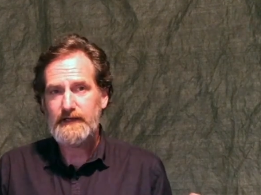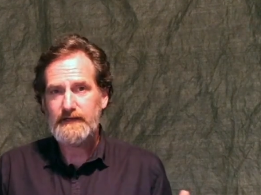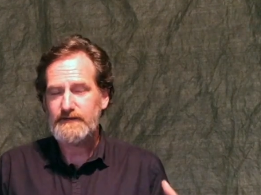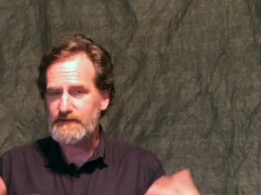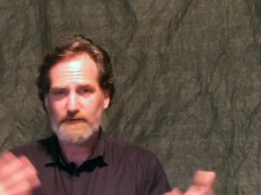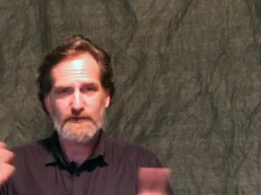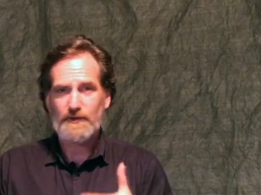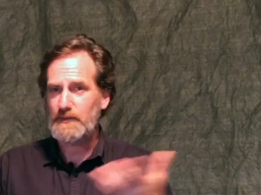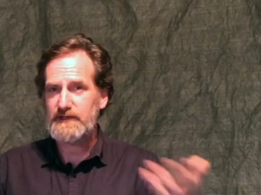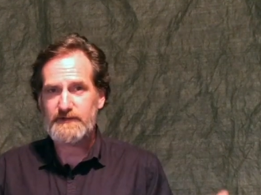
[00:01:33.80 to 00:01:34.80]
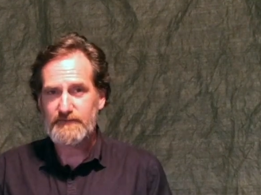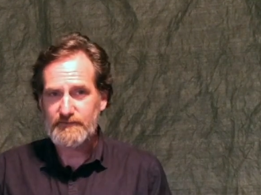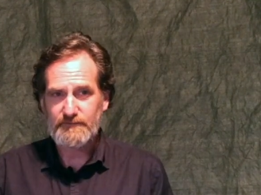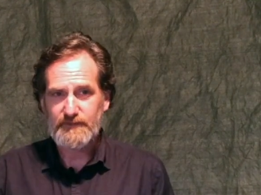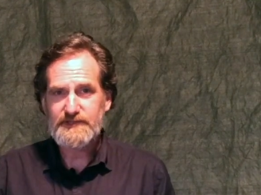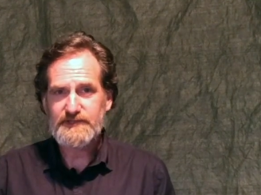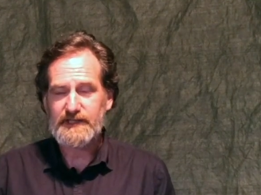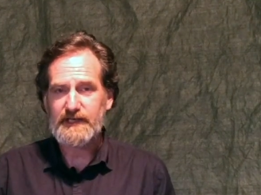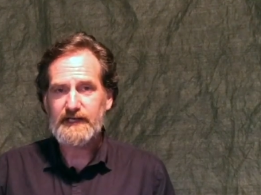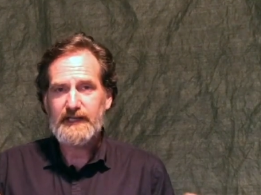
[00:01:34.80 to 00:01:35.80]
You don't know when you've reached
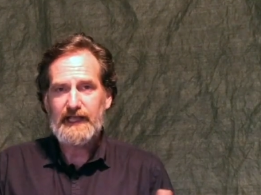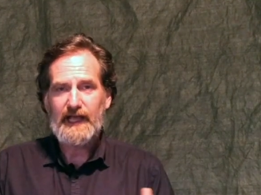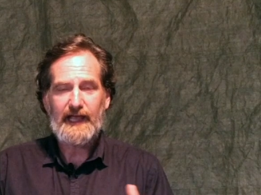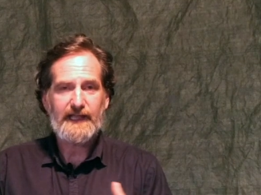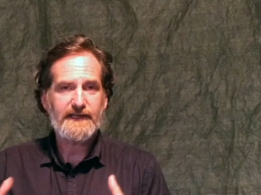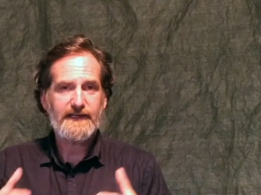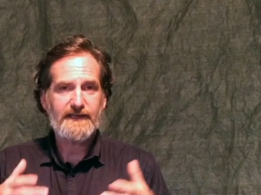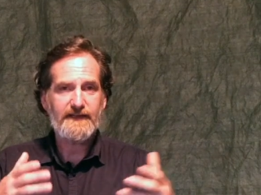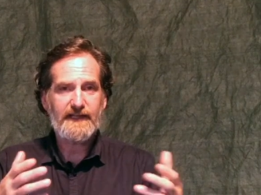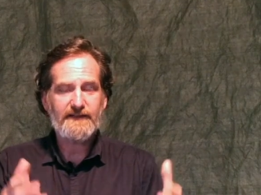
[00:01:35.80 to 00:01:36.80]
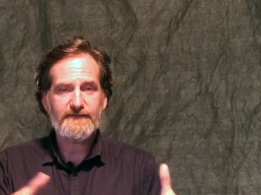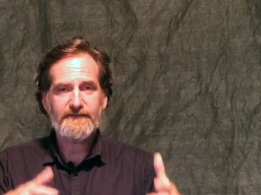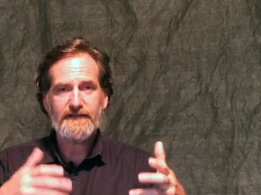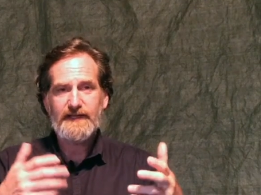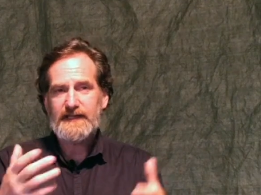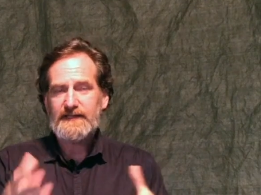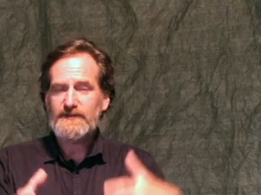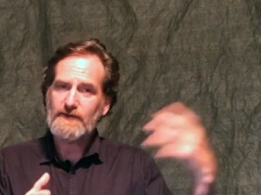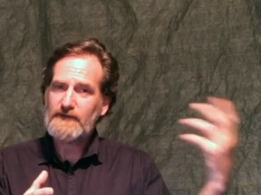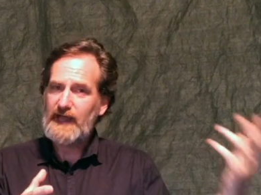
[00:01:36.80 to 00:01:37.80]
it. And if you
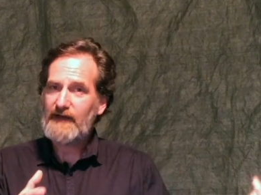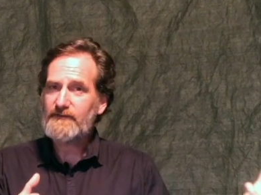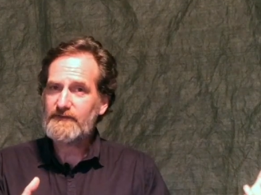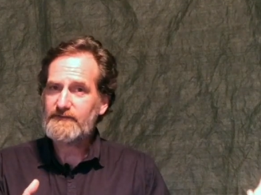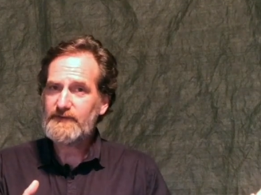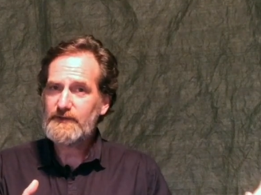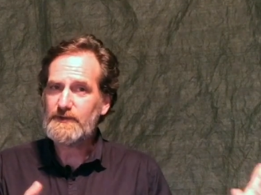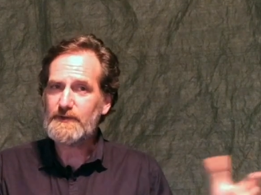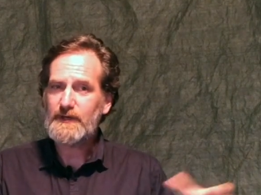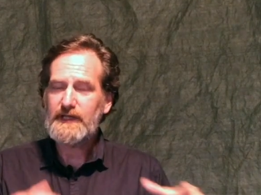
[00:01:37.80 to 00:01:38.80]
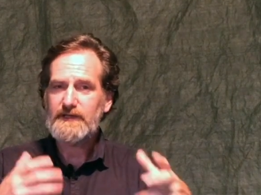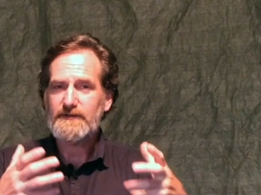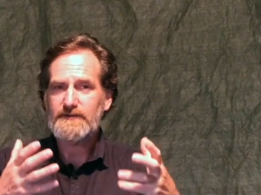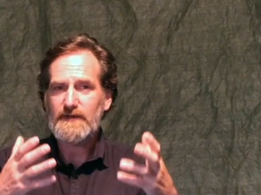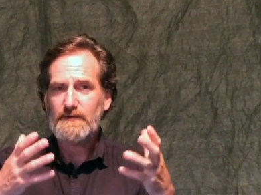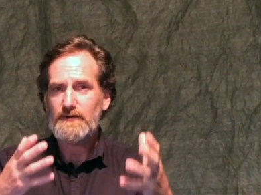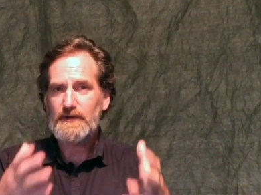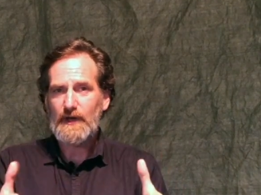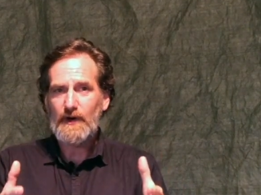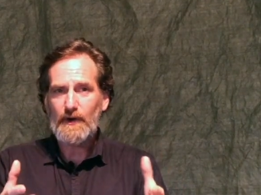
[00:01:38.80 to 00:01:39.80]
don't have the view, you don't
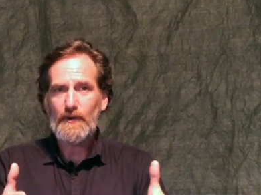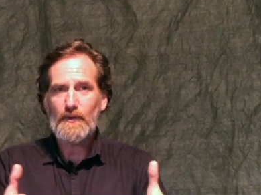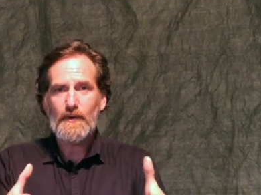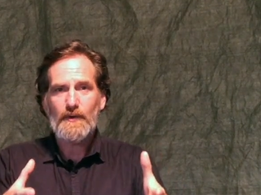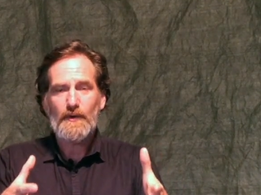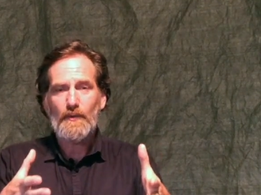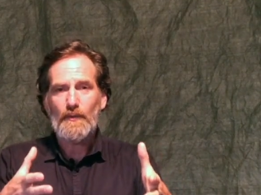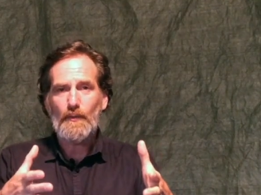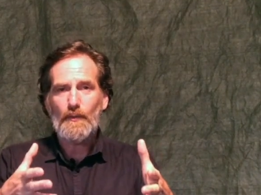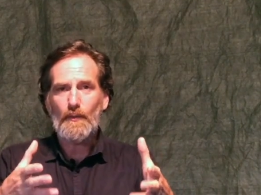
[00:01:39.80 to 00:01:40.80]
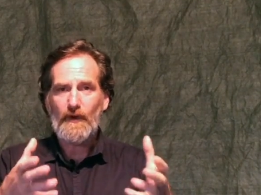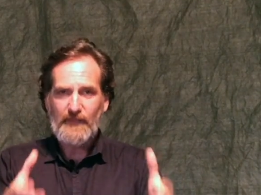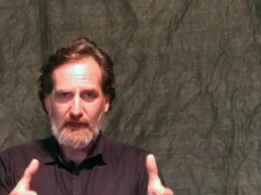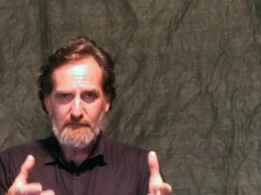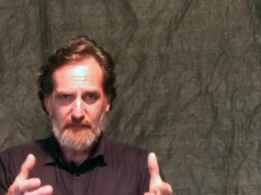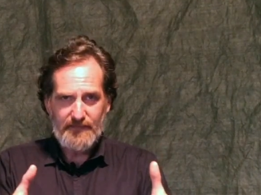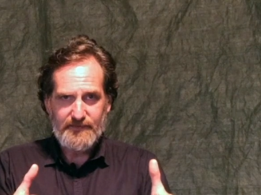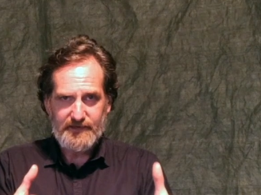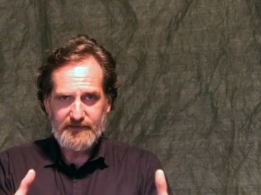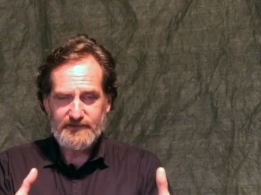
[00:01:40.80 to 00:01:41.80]
know what that
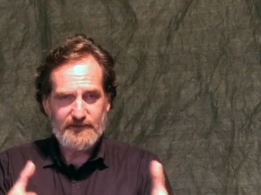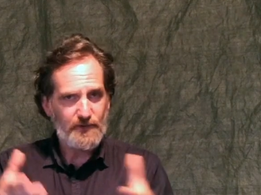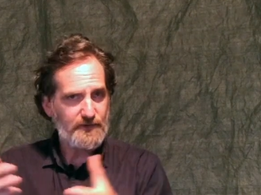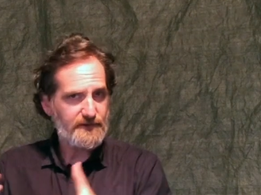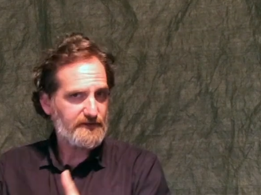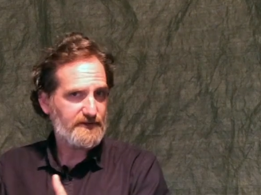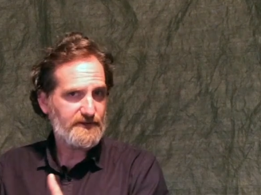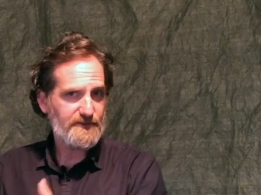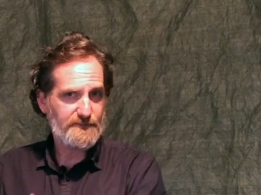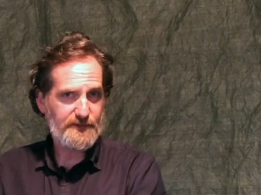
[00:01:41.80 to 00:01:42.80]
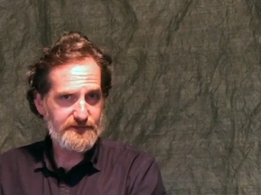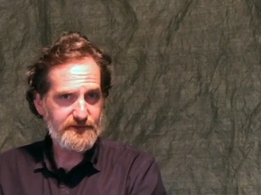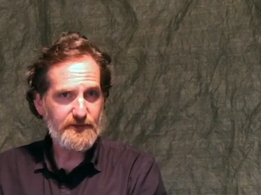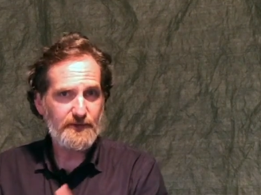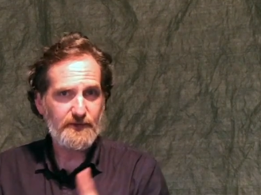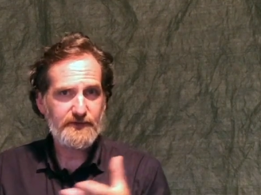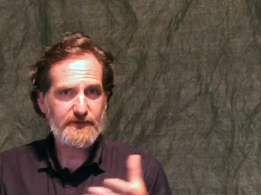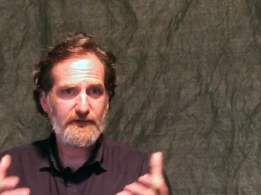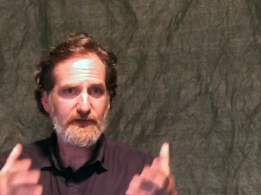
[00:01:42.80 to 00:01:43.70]
method is going to produce.